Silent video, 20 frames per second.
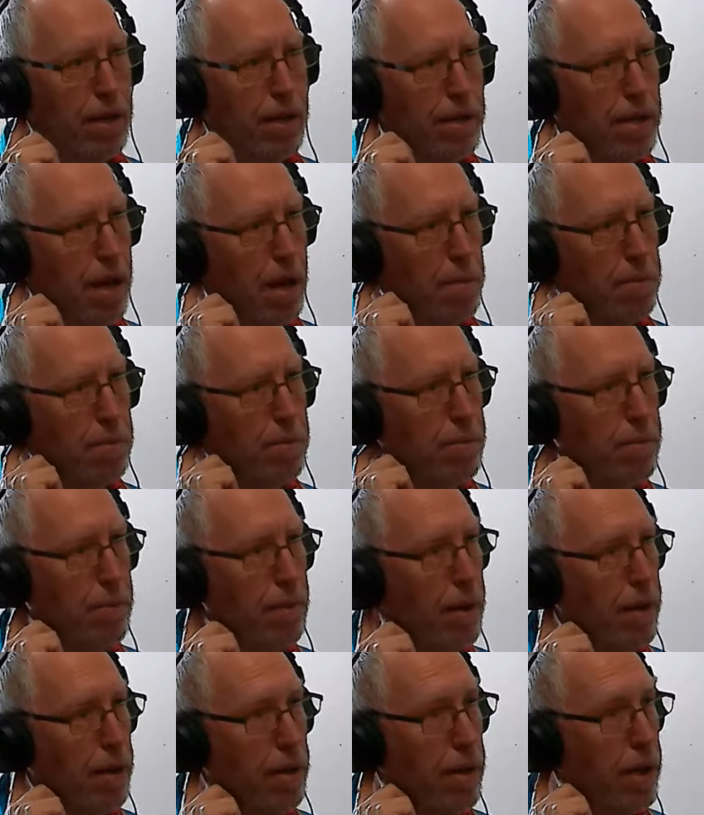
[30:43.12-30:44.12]
Some,
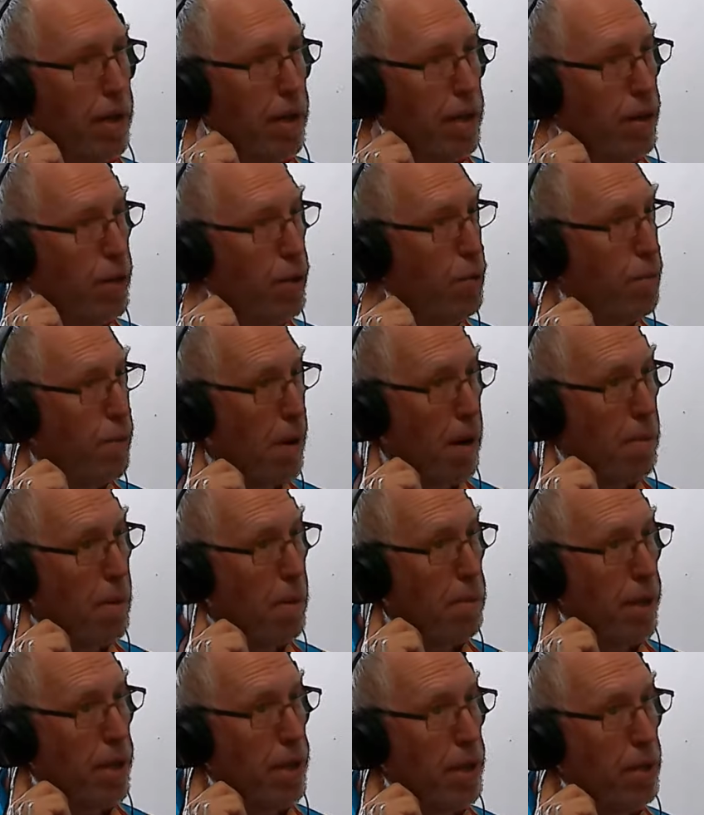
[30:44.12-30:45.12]
you
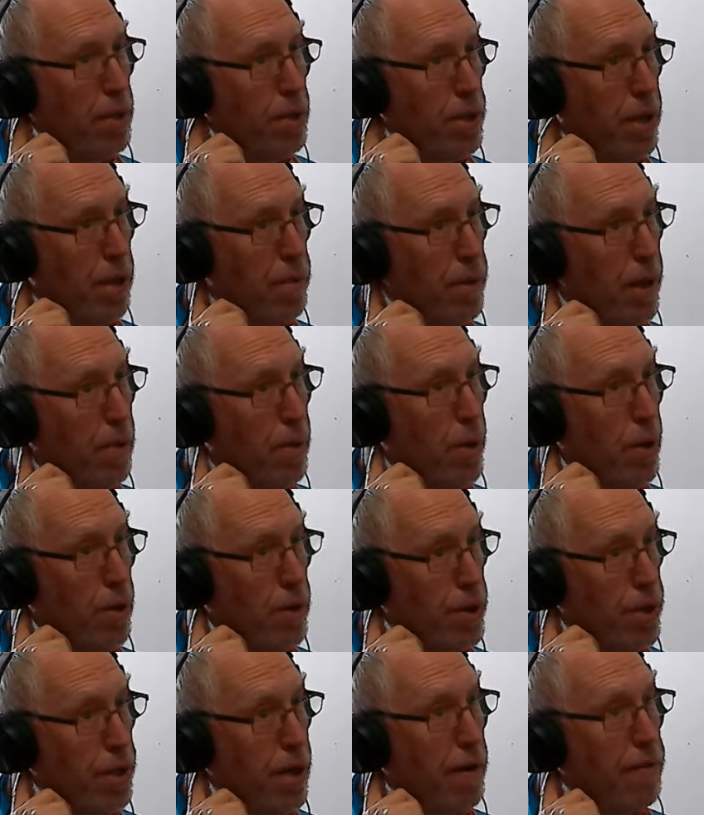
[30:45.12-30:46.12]
probably know some that were
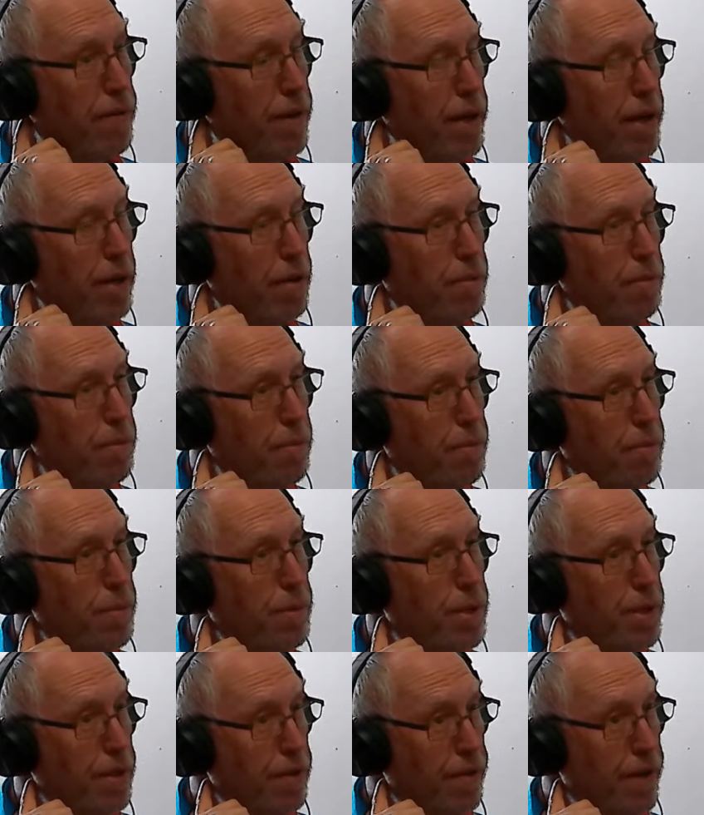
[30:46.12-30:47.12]
suffering
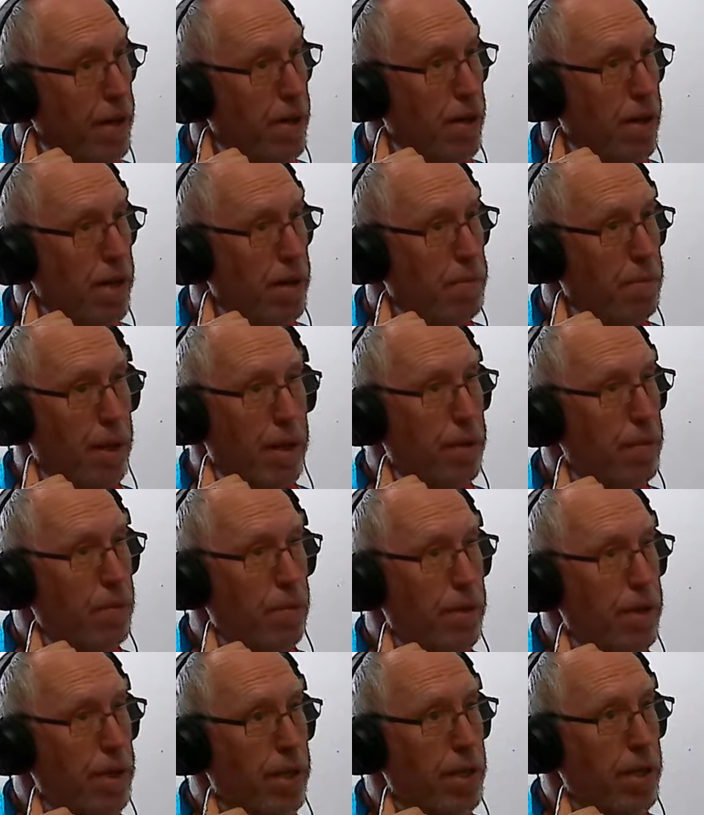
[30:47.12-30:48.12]
severely, but
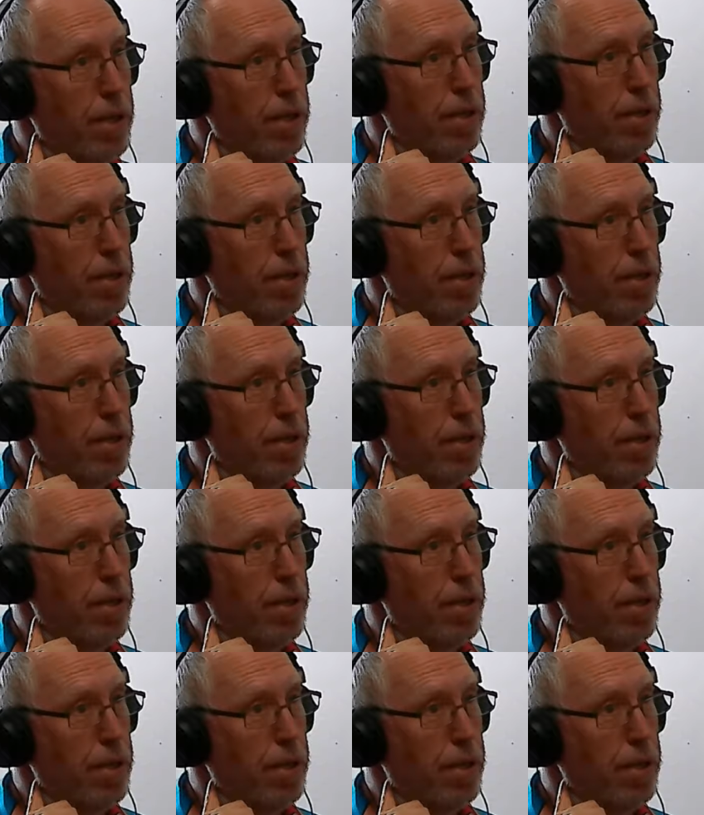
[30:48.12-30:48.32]
didn't